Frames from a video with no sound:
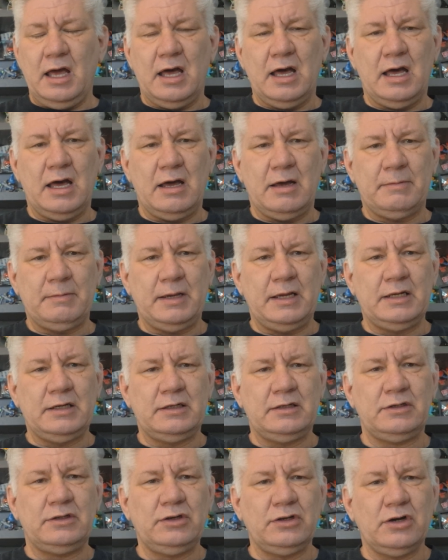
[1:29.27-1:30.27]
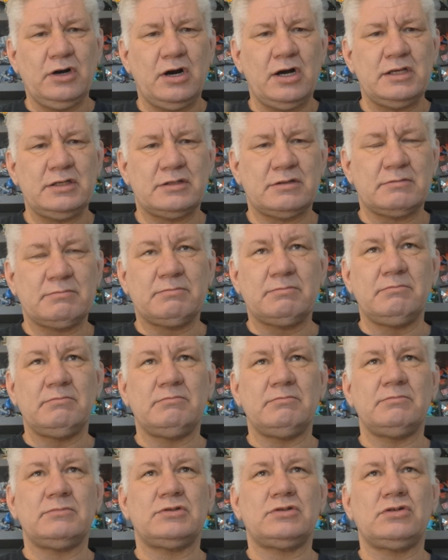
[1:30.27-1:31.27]
And you guys
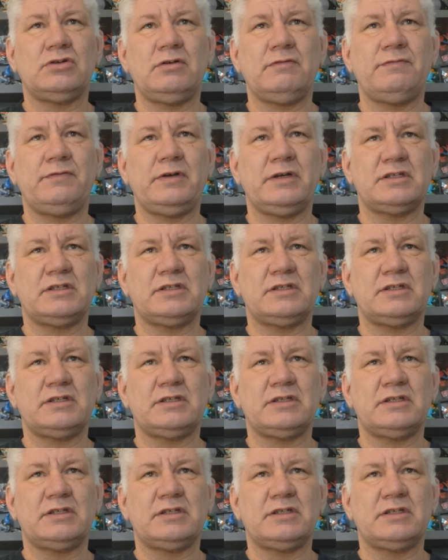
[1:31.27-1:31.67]
sort of